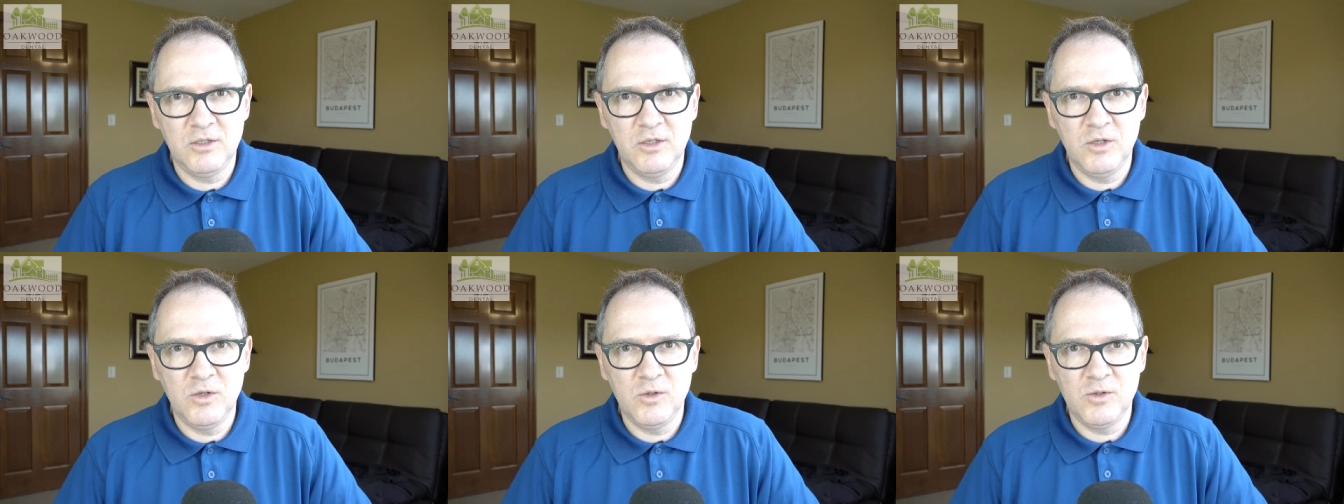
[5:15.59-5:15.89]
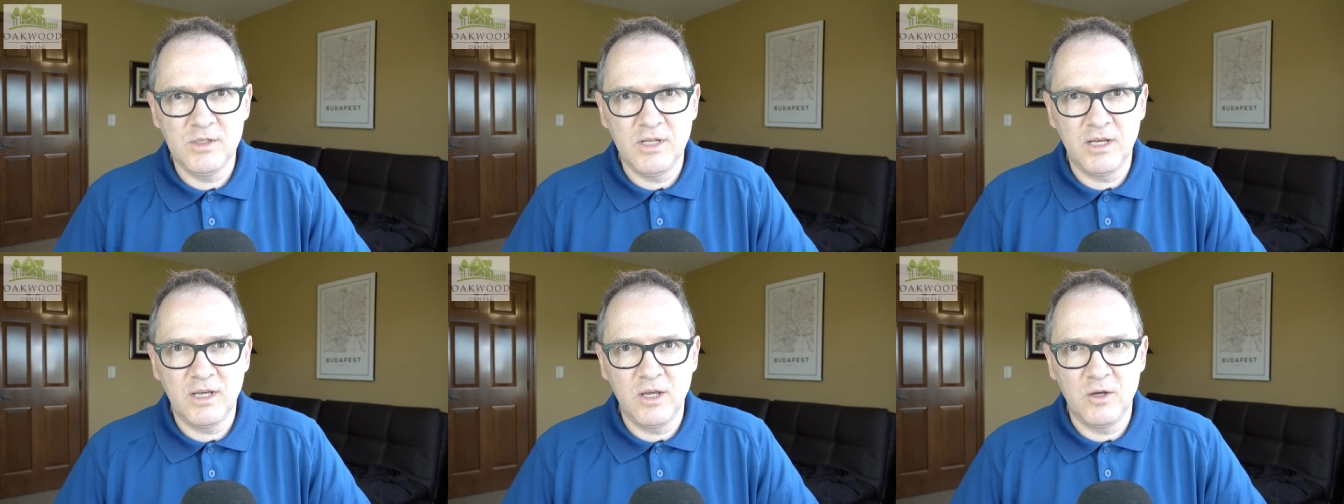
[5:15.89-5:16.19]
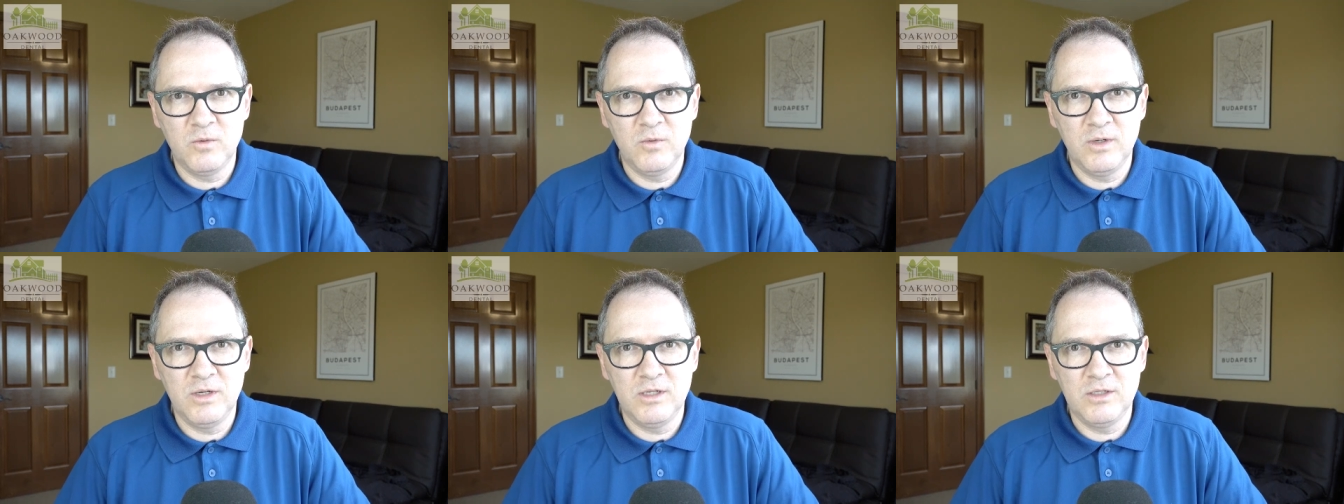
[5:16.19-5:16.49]
to use like a
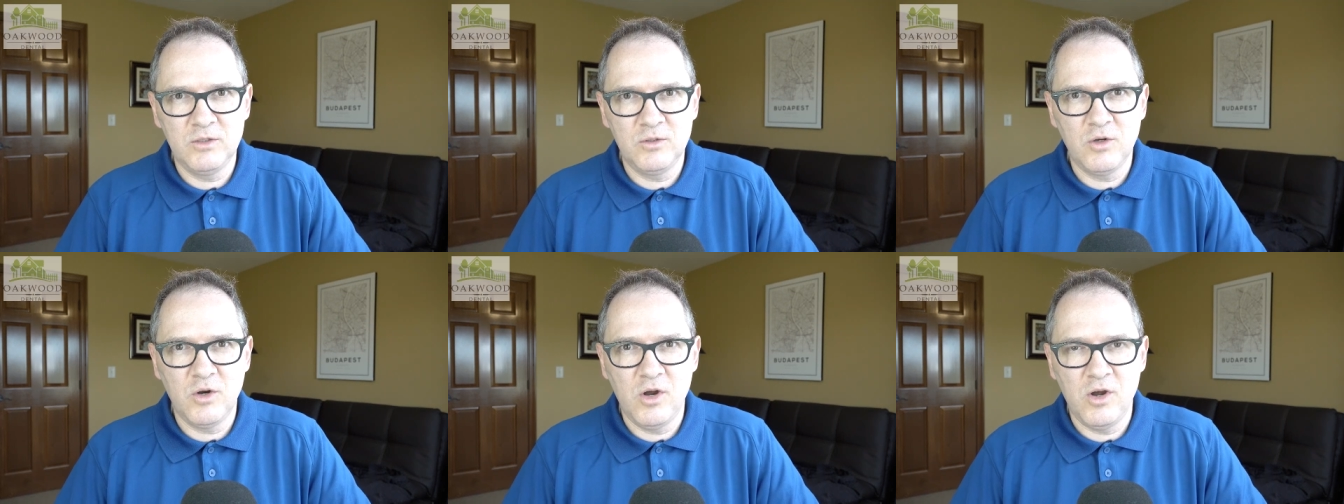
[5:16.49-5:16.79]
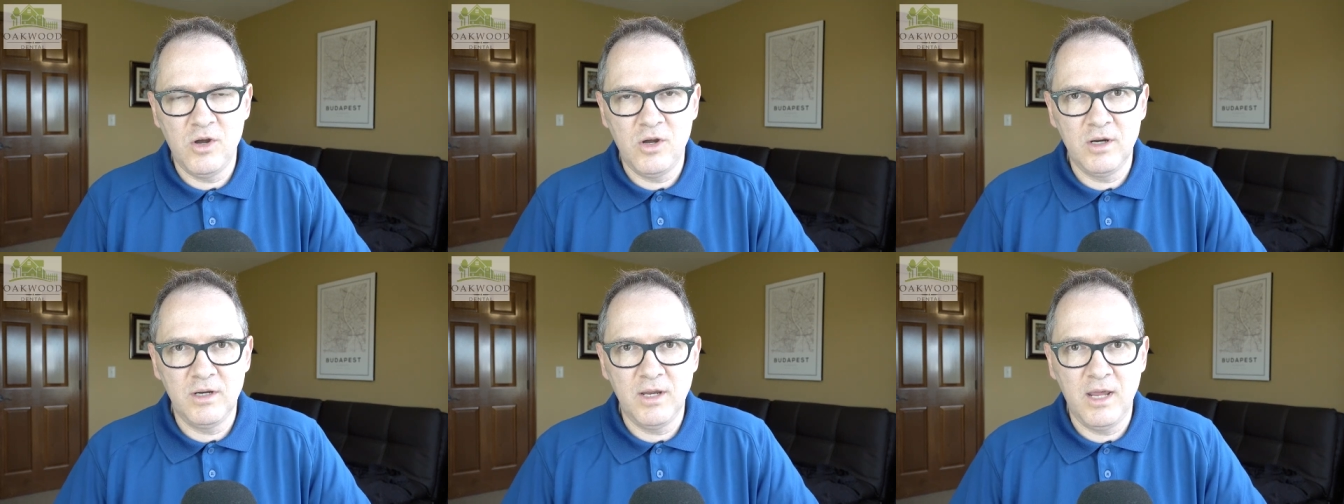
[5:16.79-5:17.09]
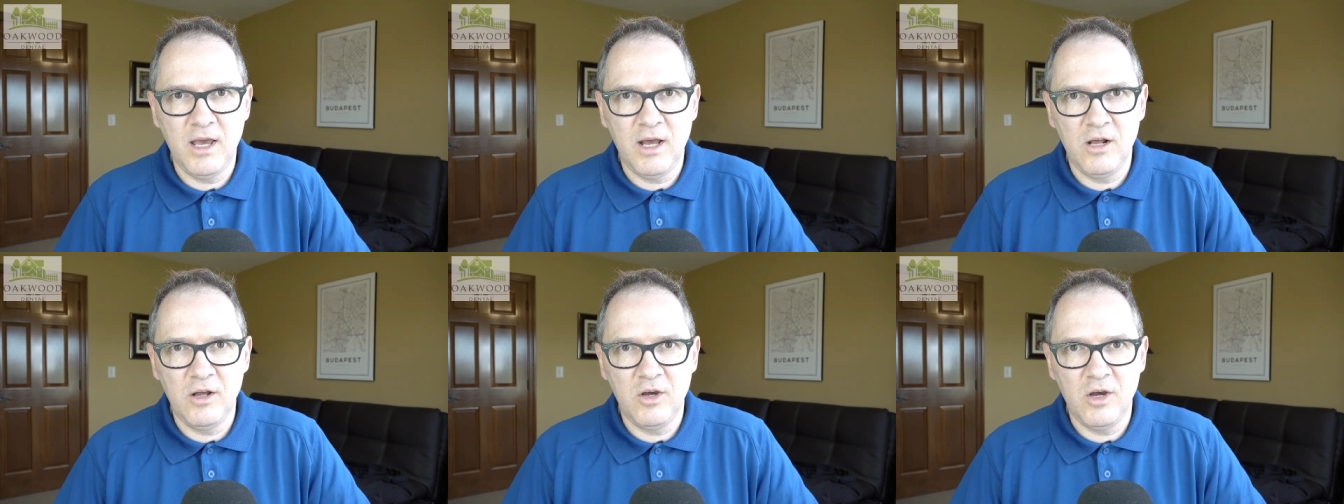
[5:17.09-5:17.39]
really strong
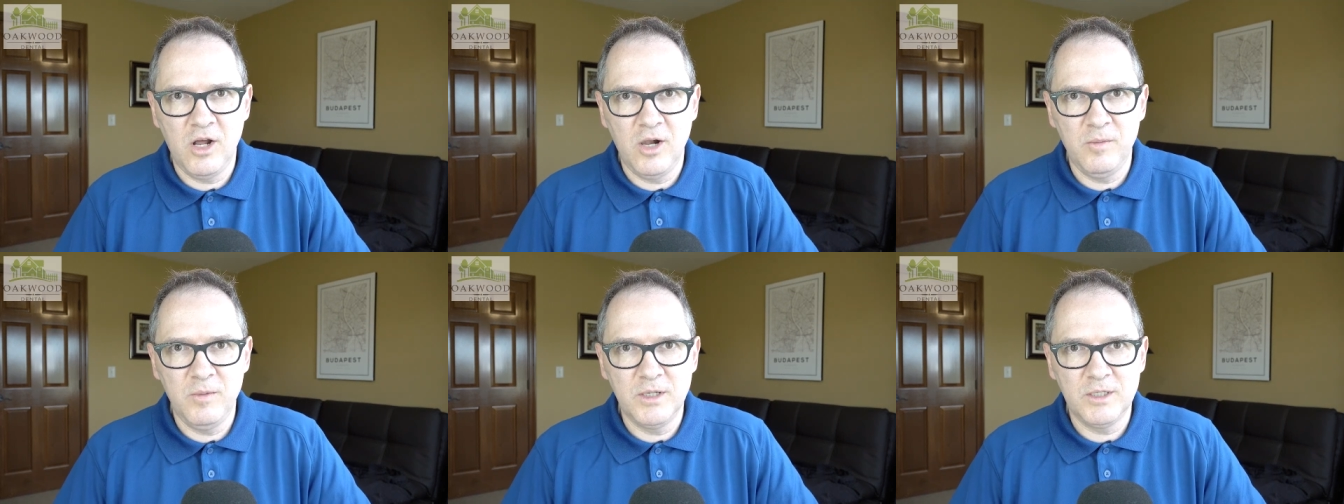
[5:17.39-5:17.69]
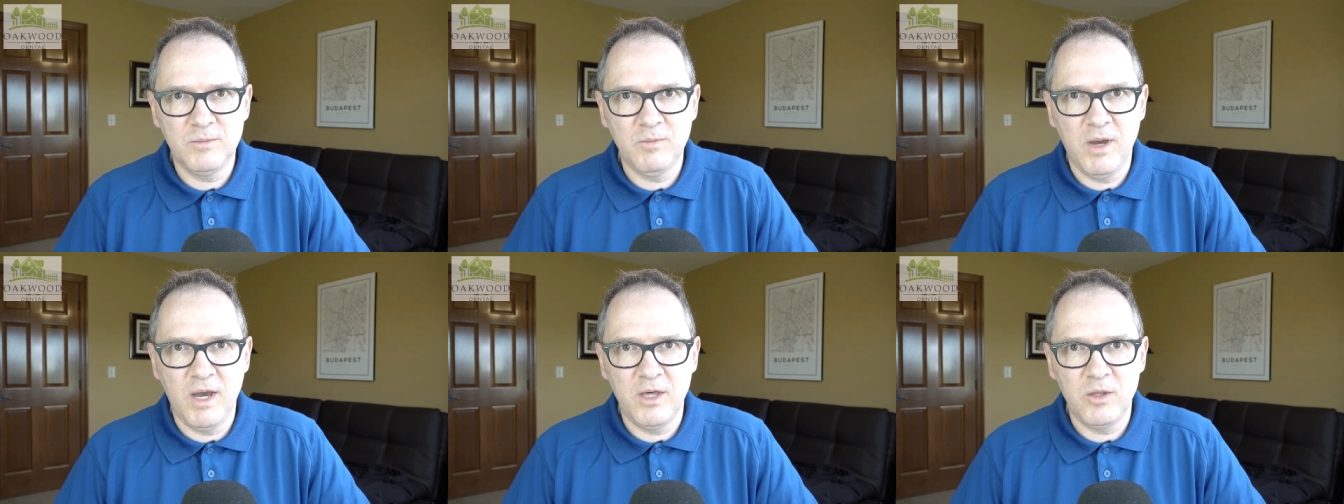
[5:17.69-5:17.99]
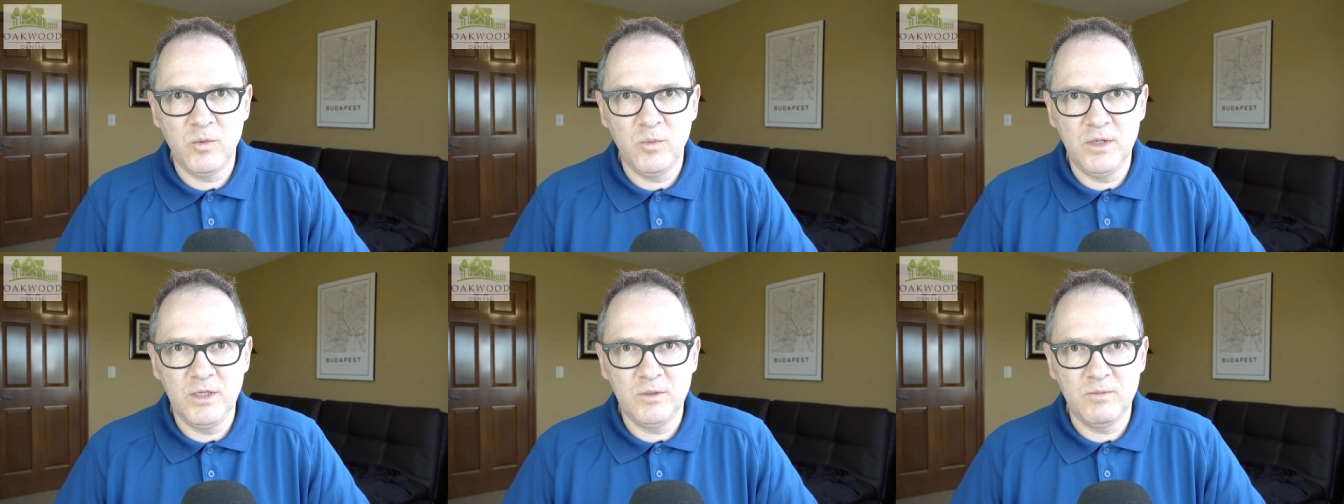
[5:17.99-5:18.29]
alcohol-based
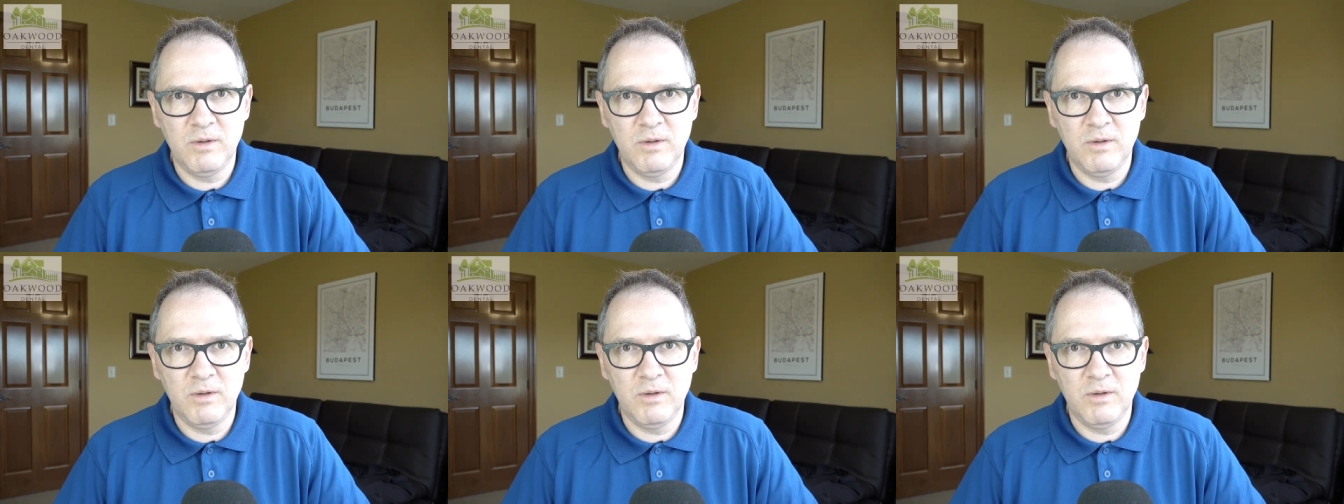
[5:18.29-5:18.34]
mouth rinse,